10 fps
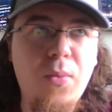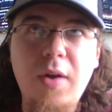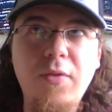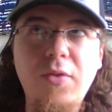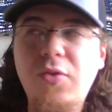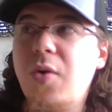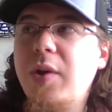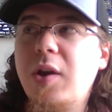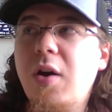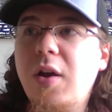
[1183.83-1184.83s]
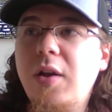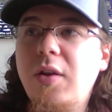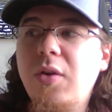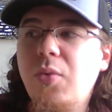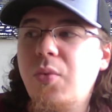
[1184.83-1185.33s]
whatever is going
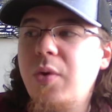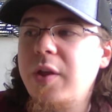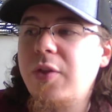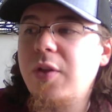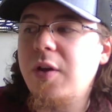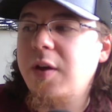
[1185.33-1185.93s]
on with